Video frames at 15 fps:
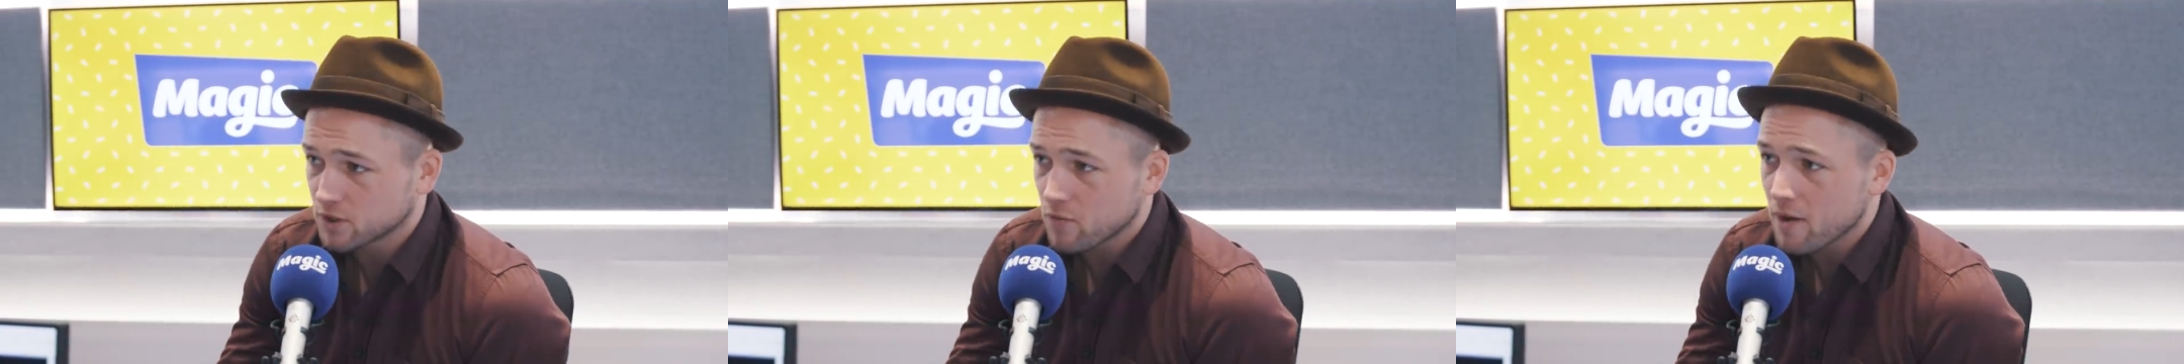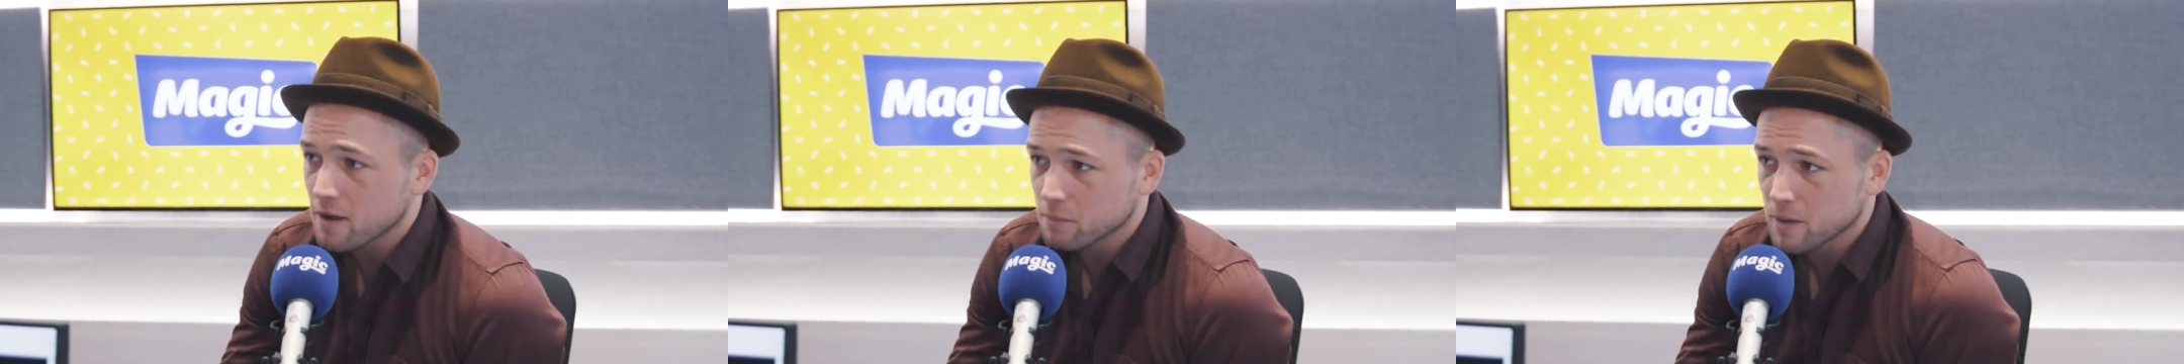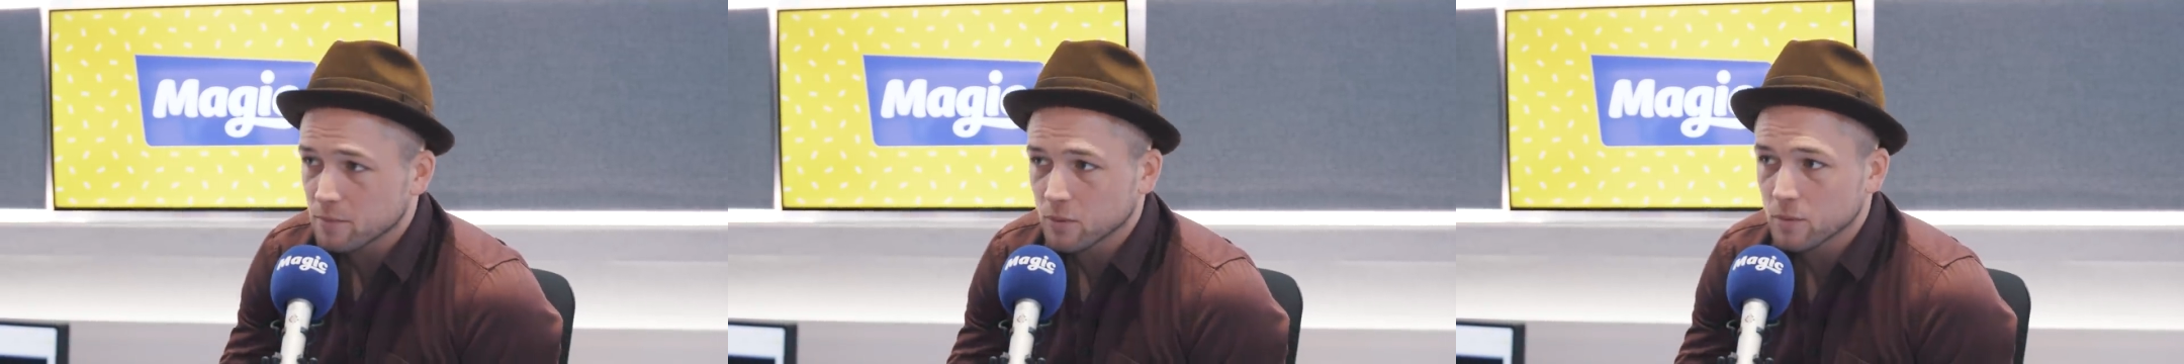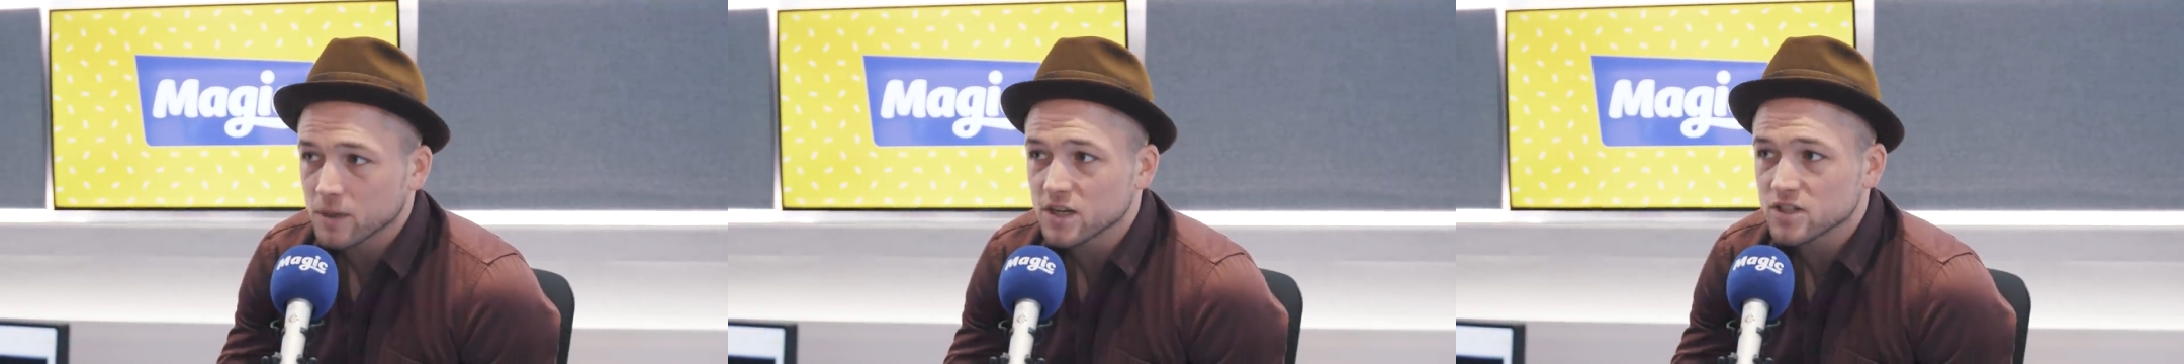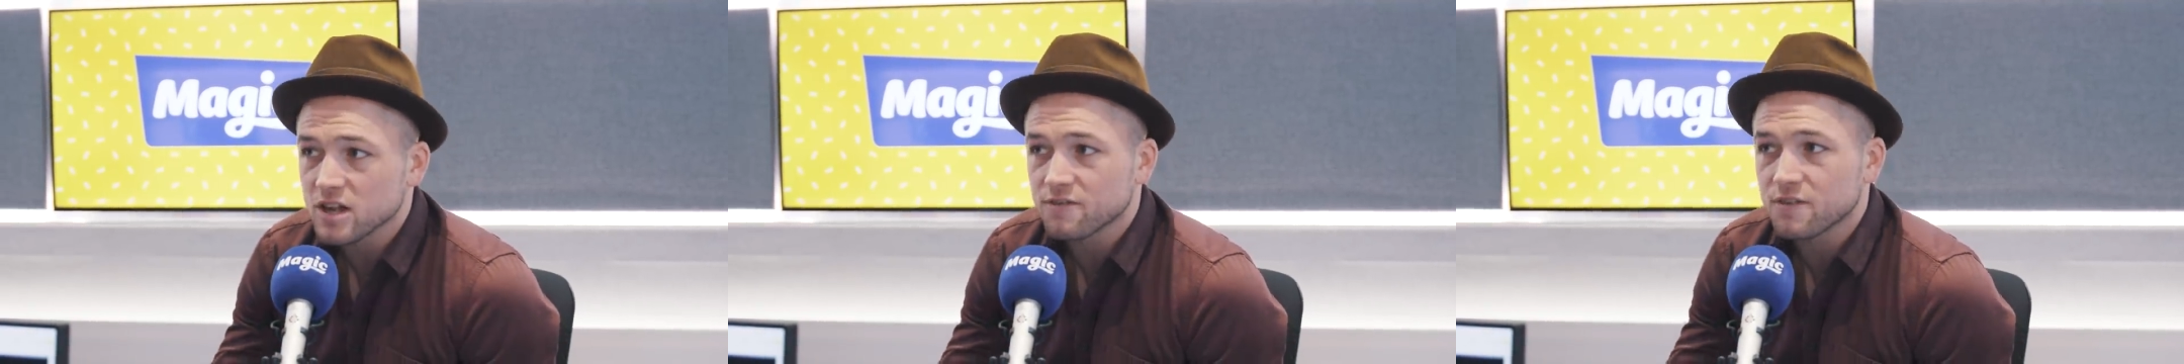correct people no,
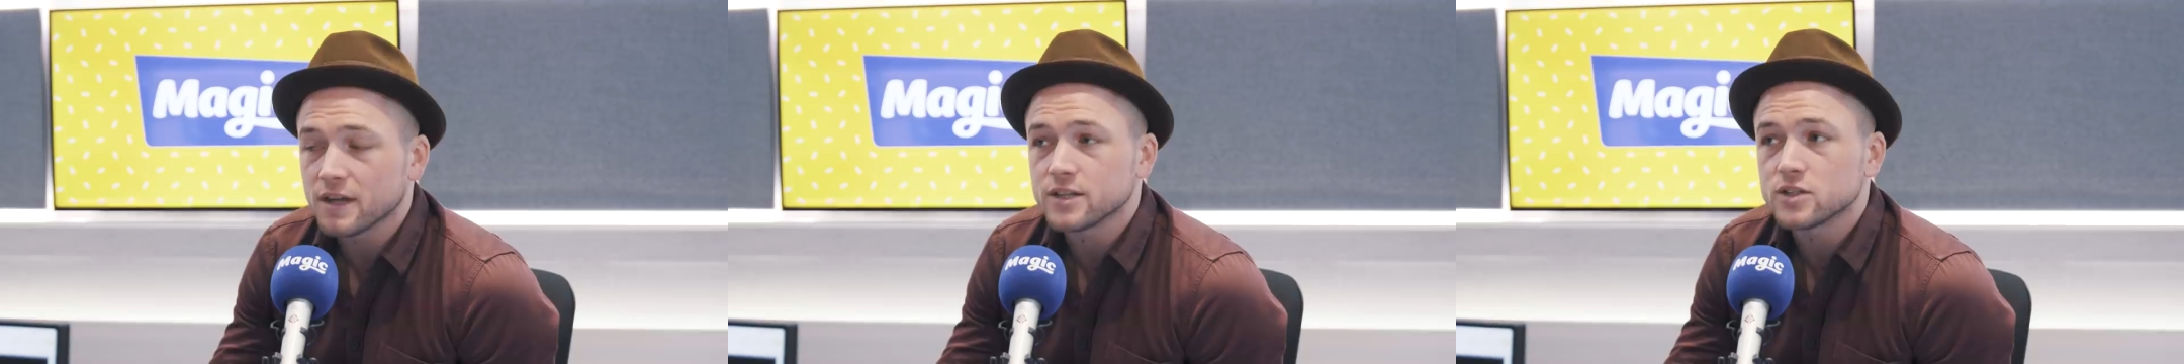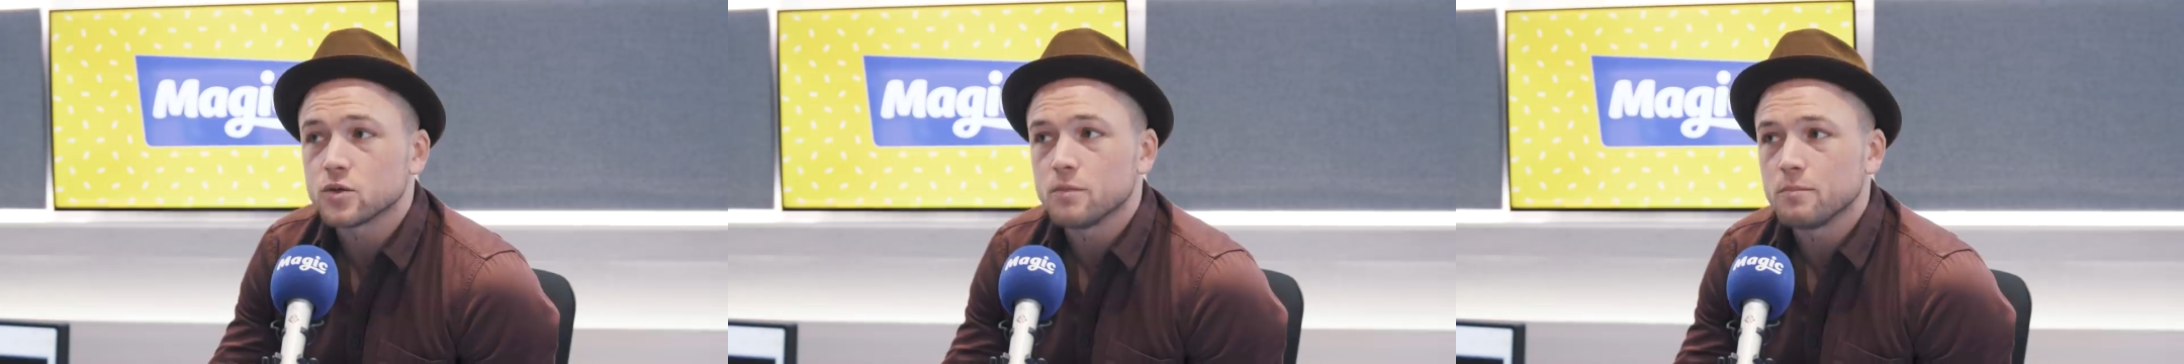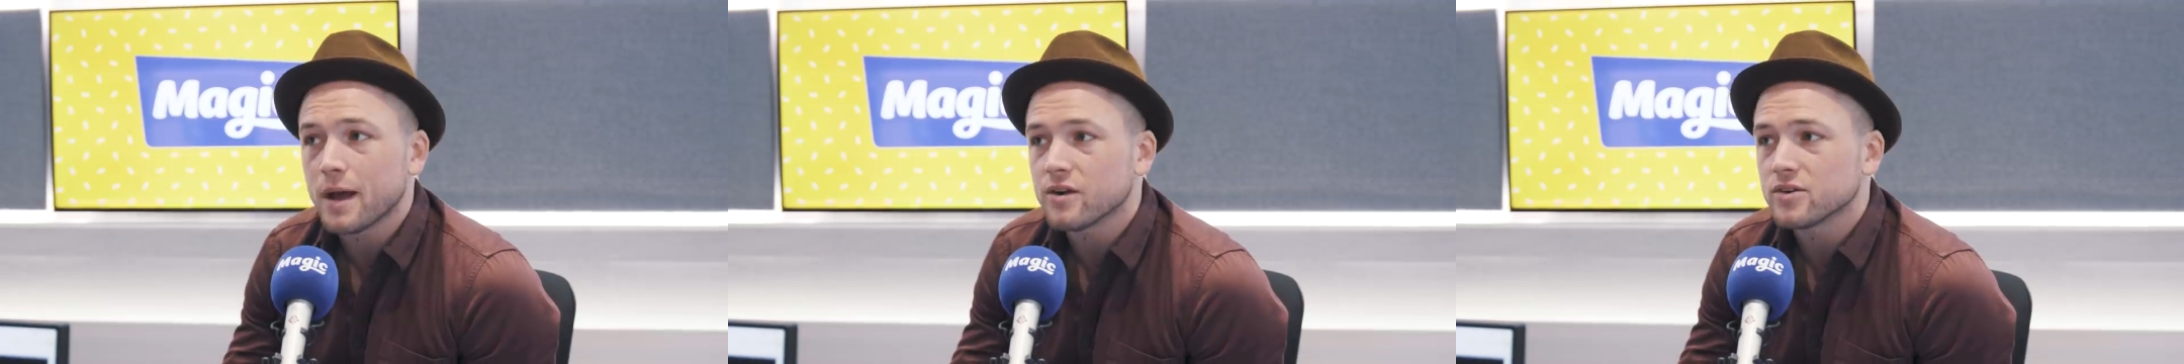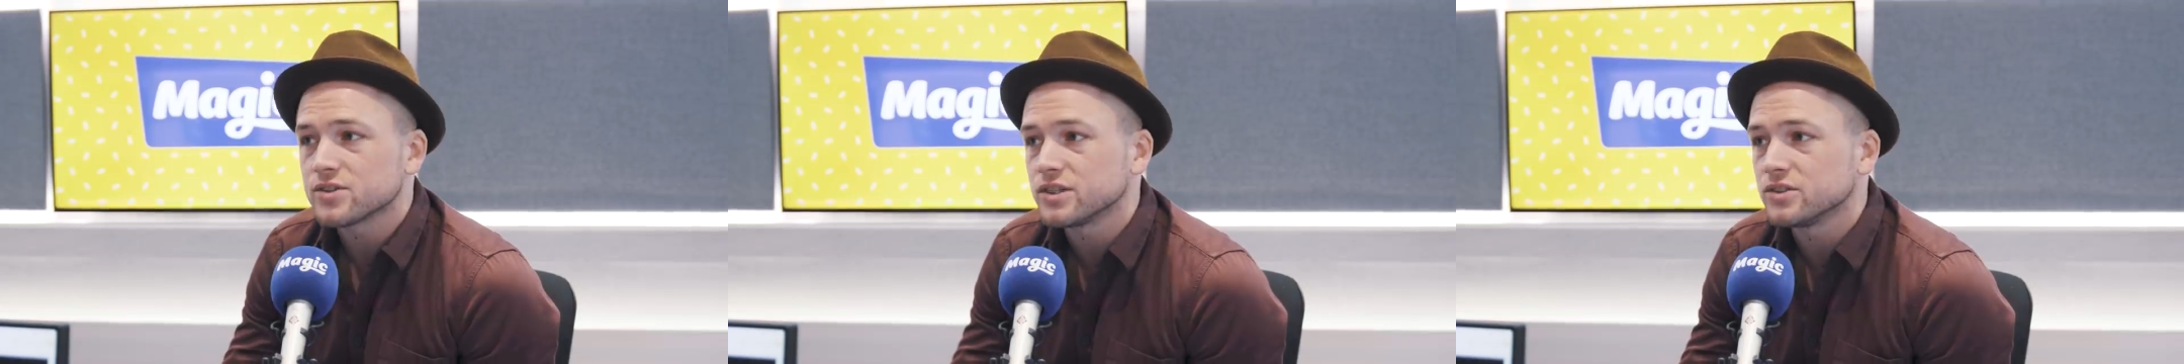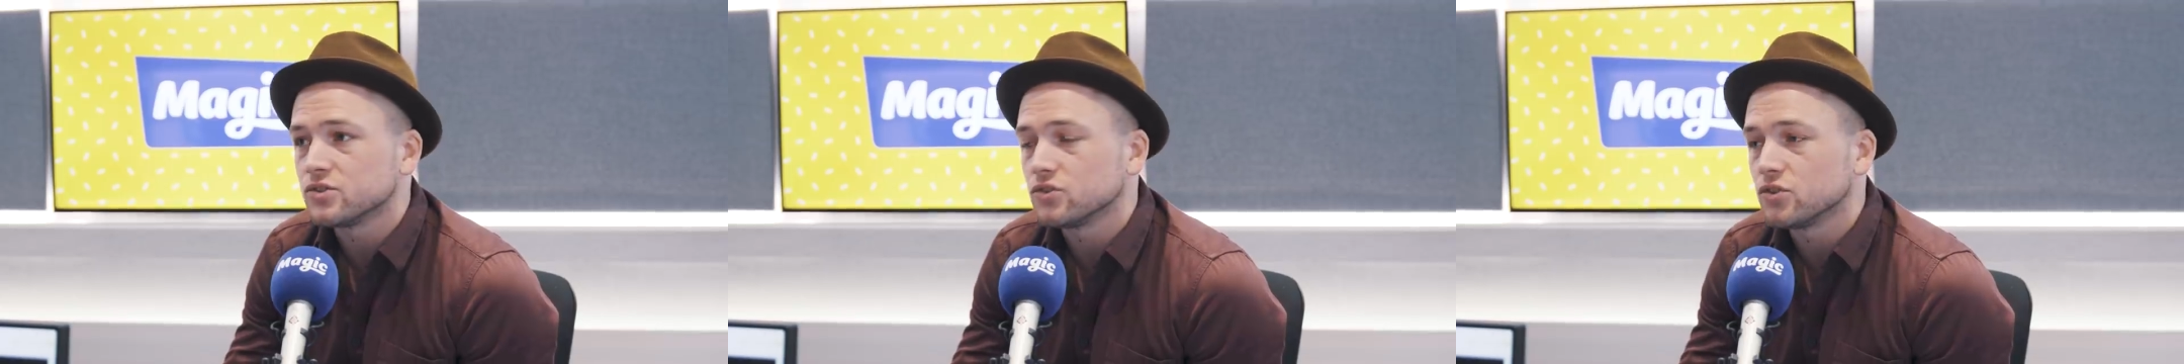because I find it too
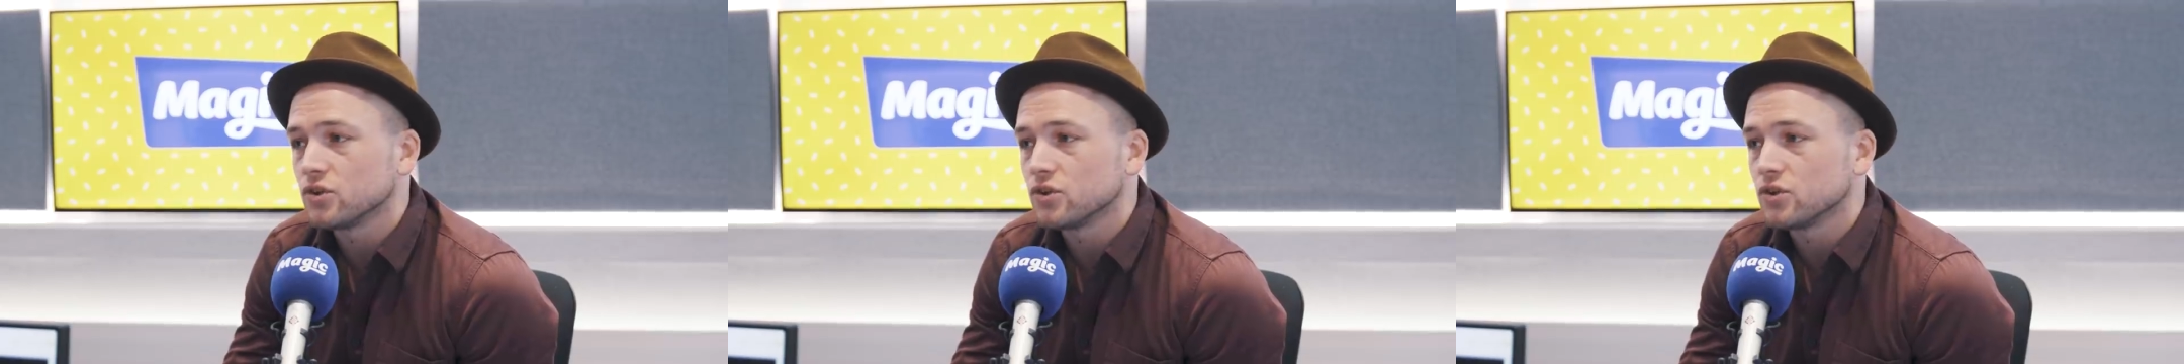embarrassing to